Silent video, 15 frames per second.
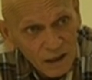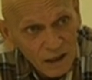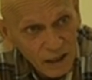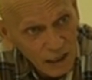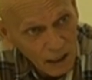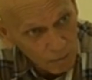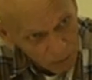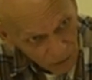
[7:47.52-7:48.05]
a
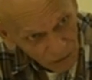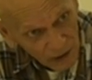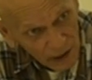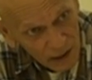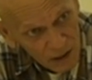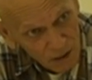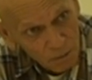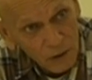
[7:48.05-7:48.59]
couple of
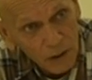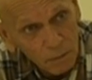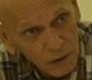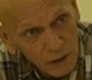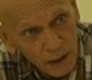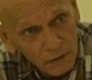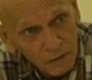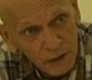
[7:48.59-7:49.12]
thousand people
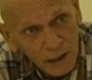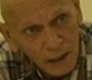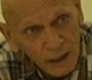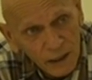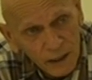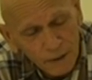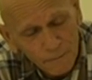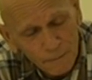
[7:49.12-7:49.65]
there every
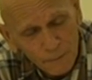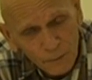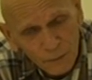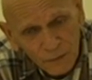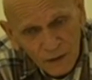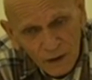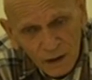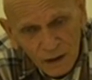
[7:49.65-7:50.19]
day.
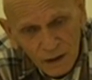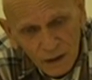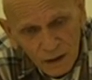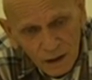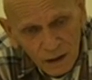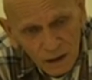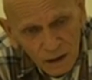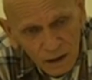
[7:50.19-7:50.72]

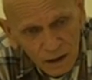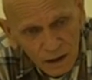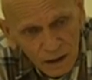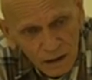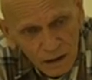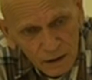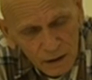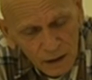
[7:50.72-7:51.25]

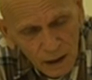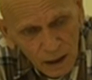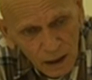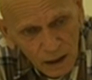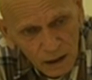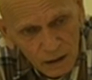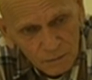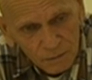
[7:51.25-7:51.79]
And
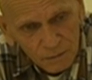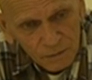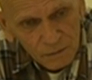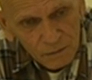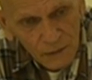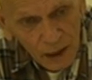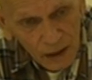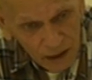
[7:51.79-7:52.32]

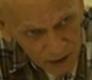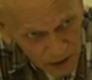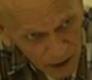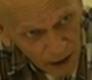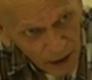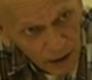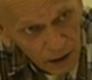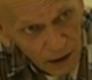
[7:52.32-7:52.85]
Auntie
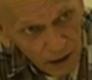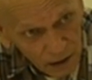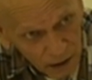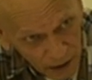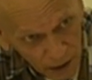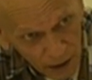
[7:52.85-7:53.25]
Janie and the